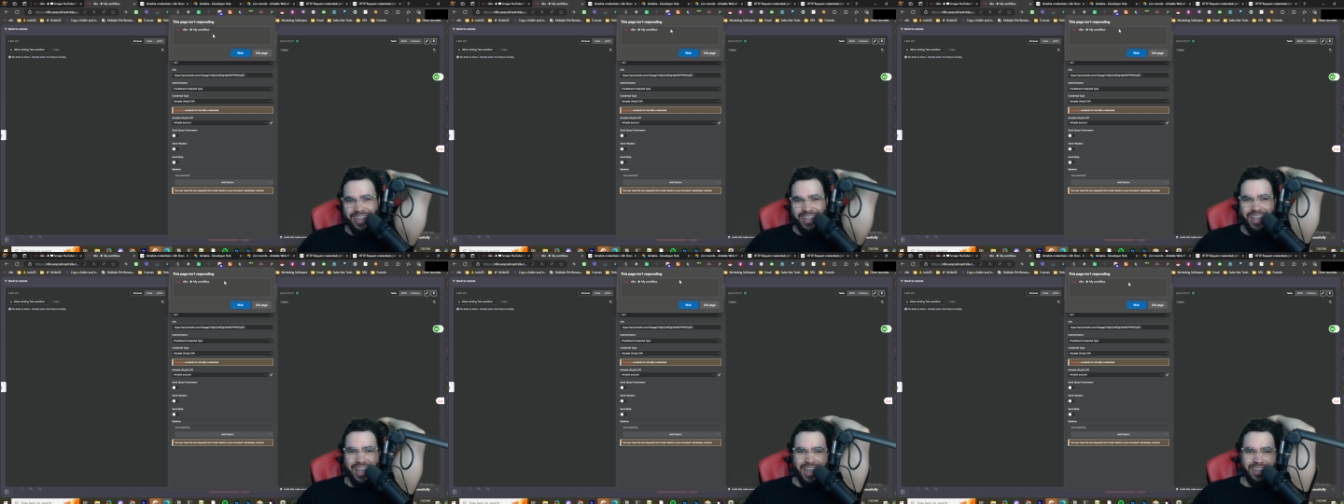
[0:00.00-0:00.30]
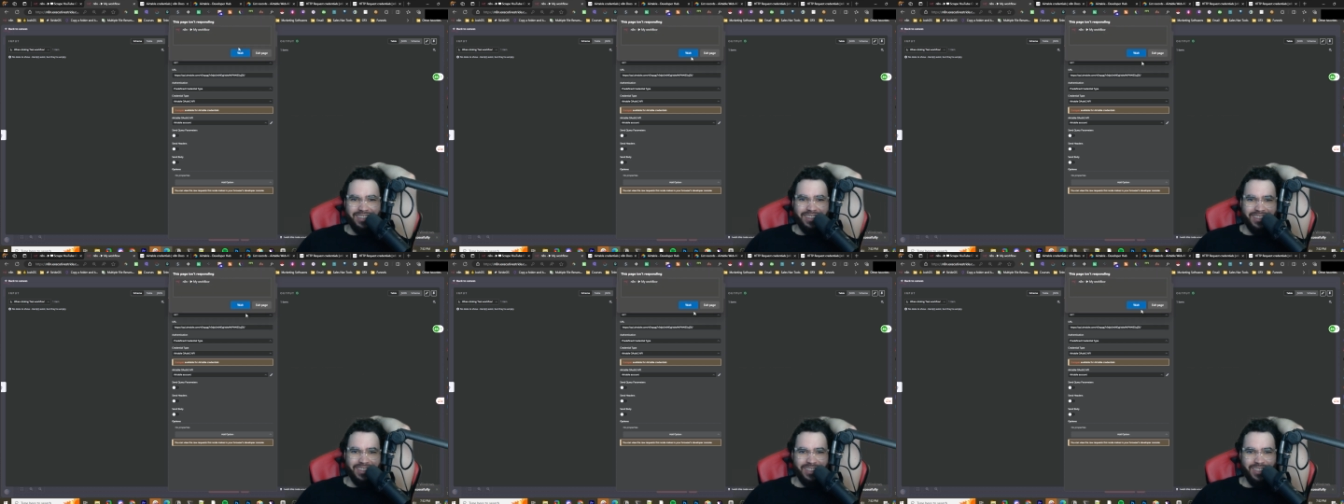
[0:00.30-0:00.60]
Yeah,
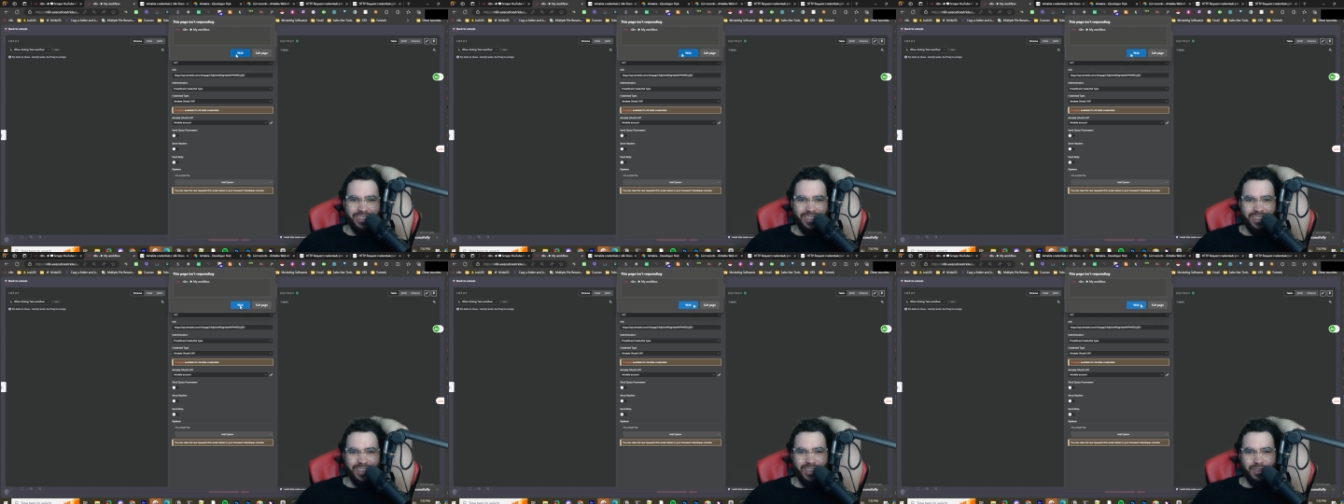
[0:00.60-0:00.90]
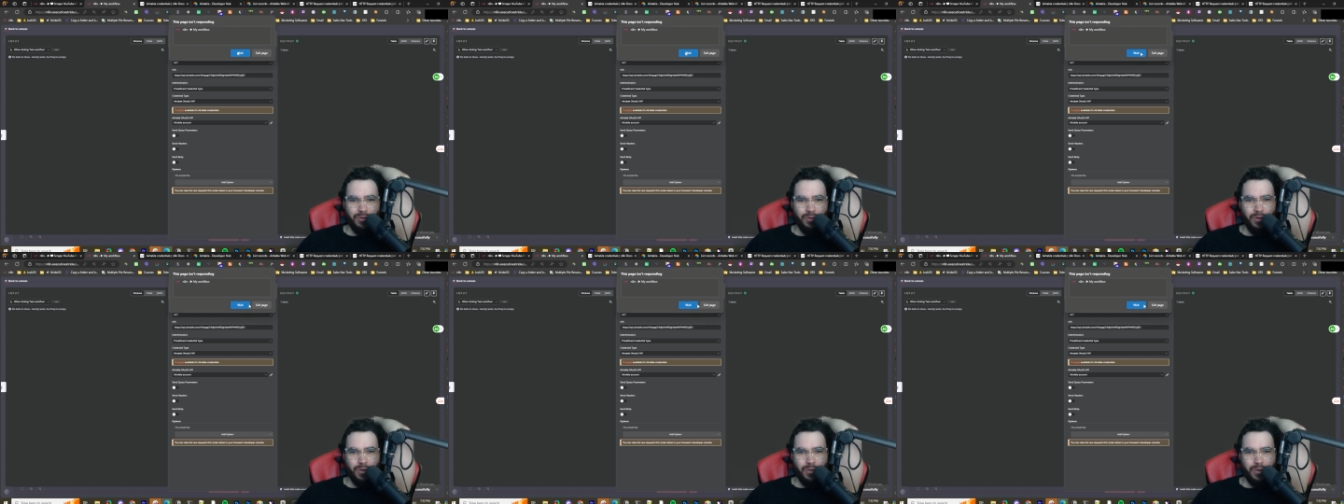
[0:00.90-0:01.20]
see, look
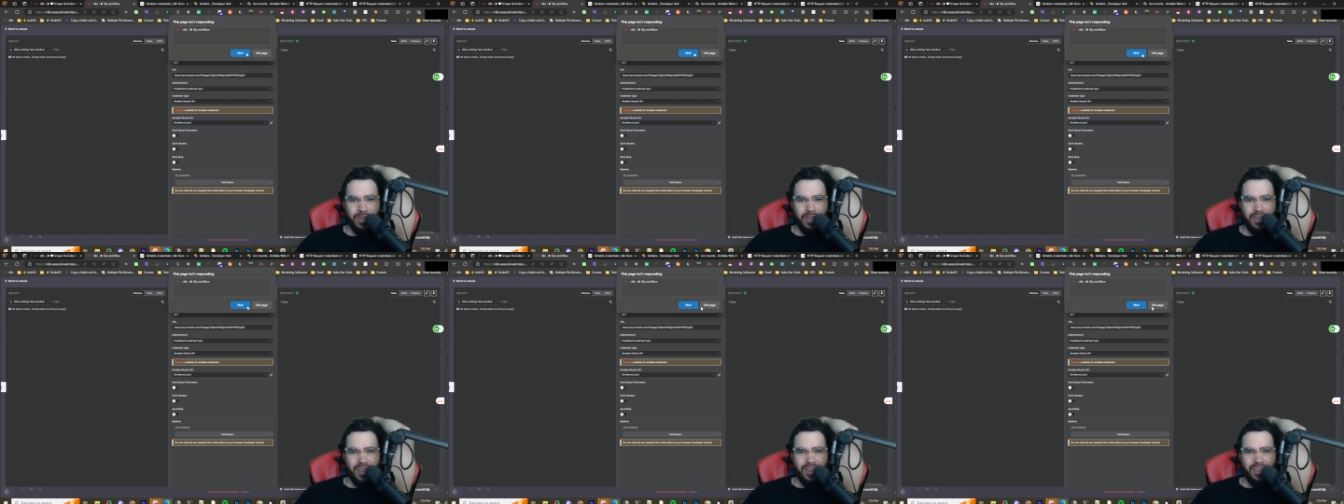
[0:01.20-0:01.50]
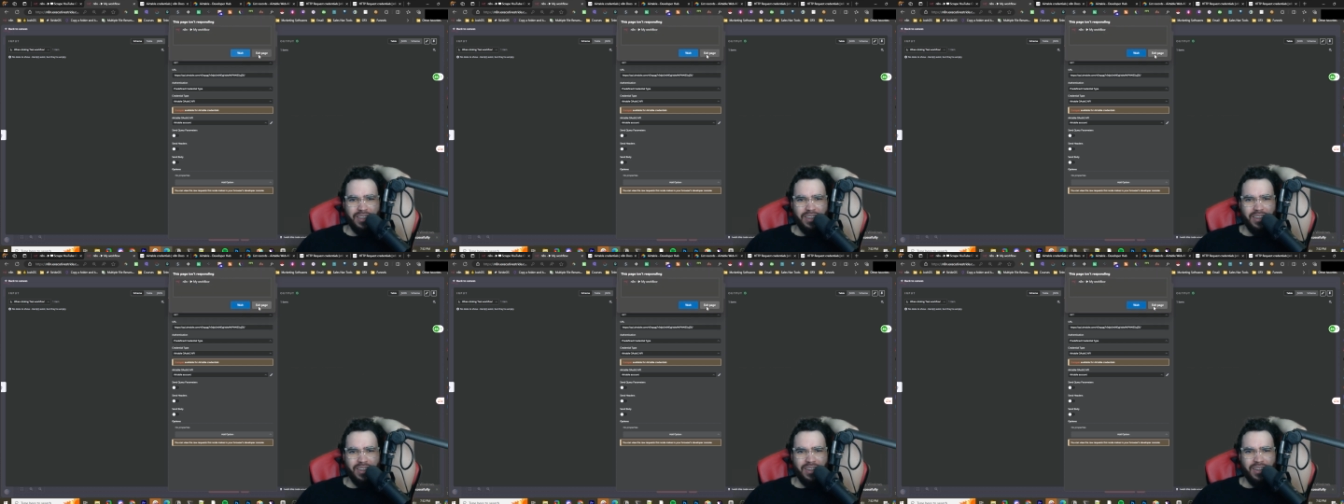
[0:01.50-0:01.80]
at what we got
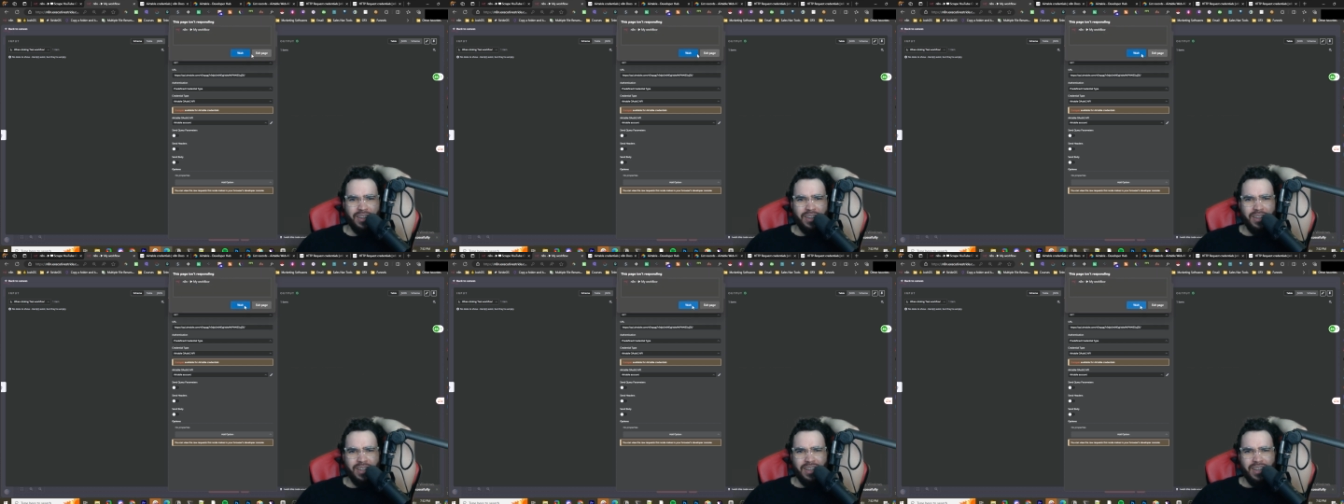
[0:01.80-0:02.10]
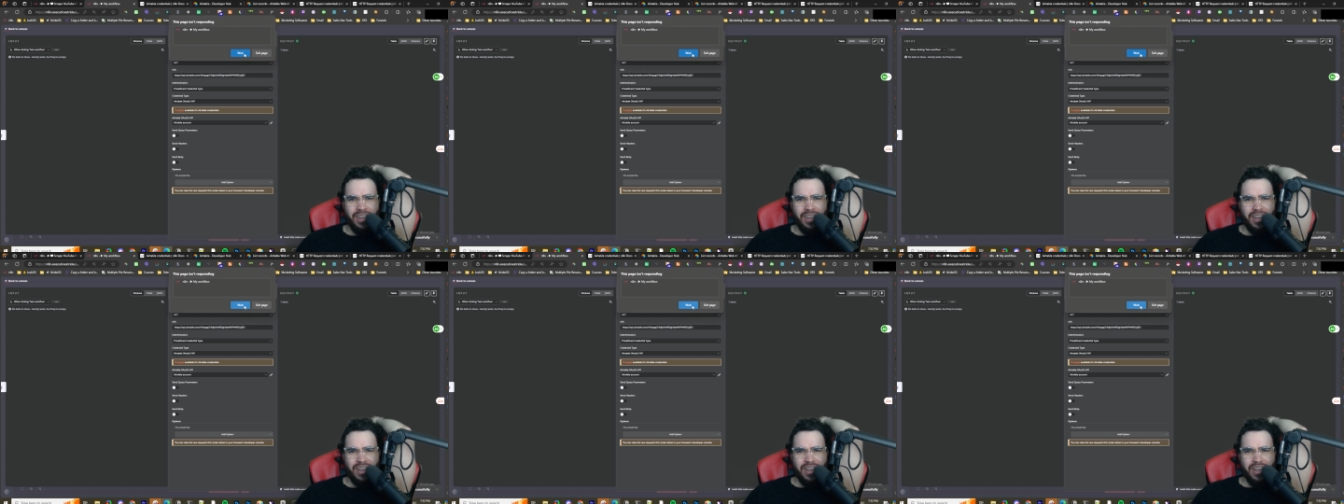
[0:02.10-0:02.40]
here.
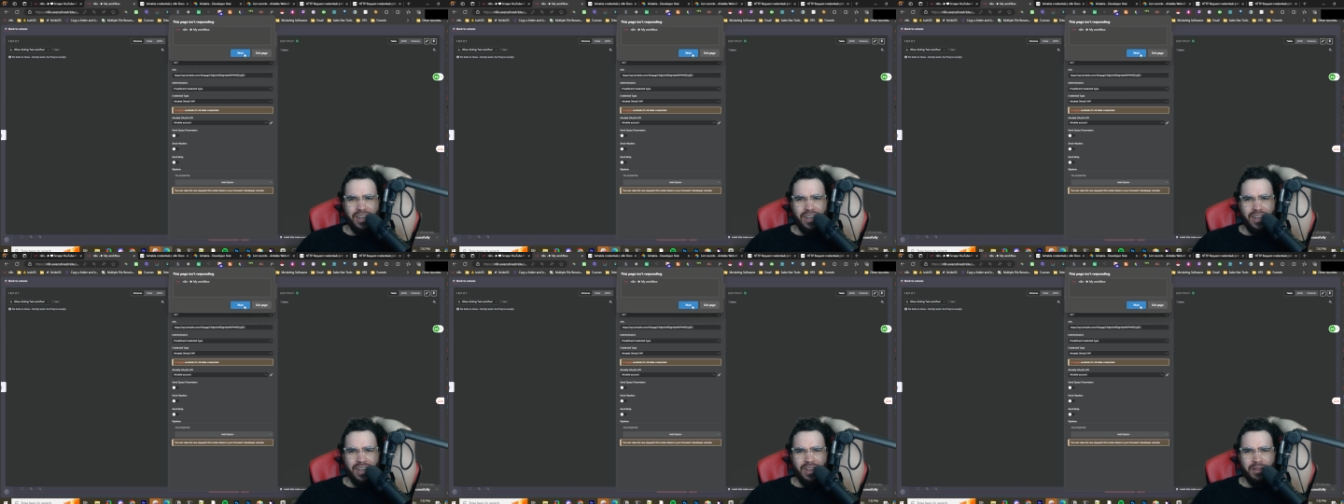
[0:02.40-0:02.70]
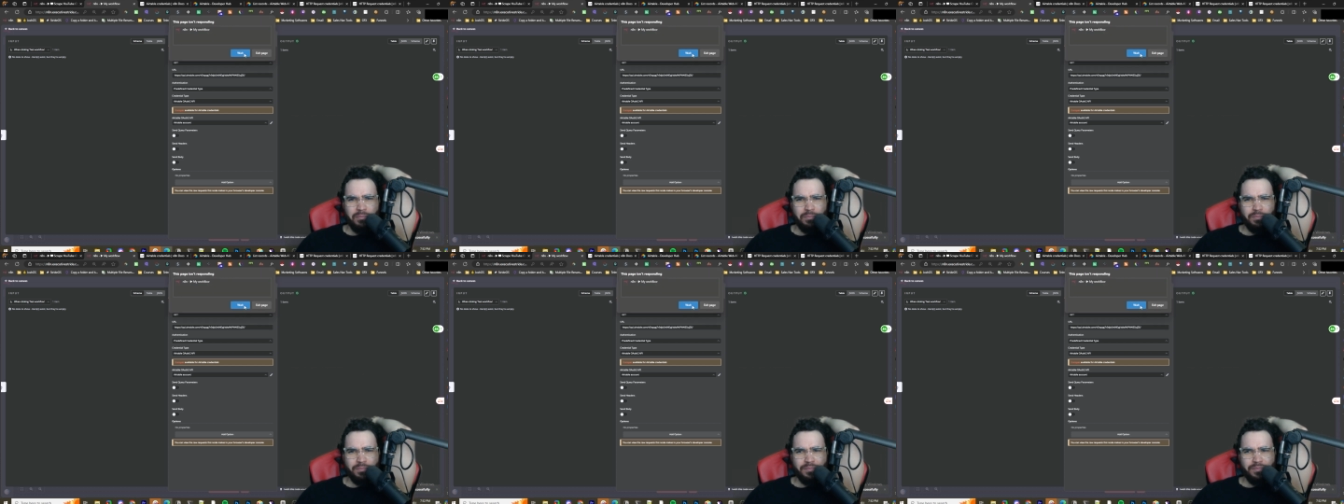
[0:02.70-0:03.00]

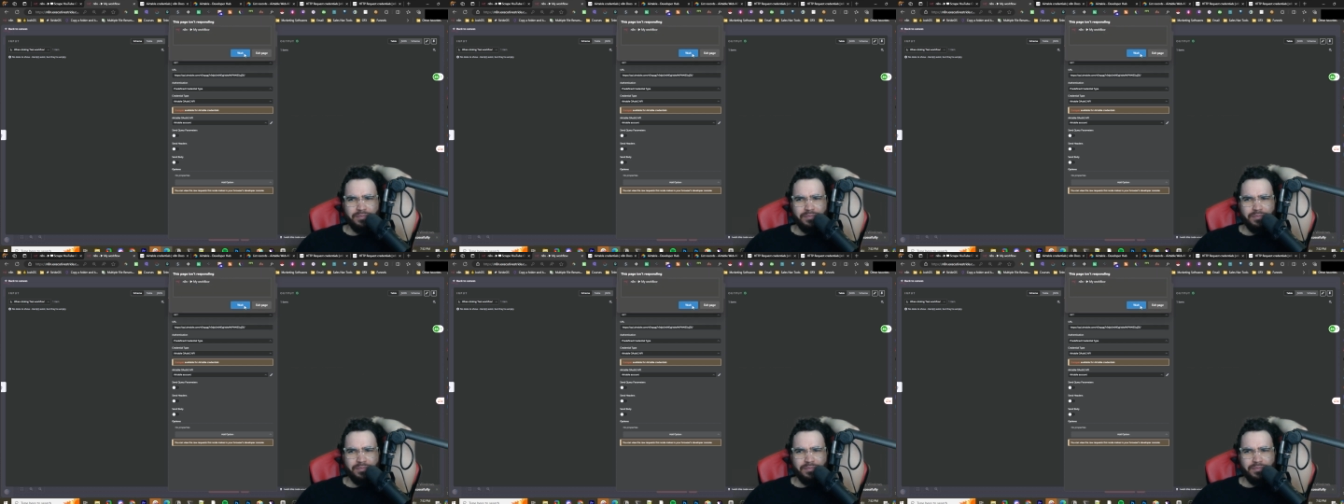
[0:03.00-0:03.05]
um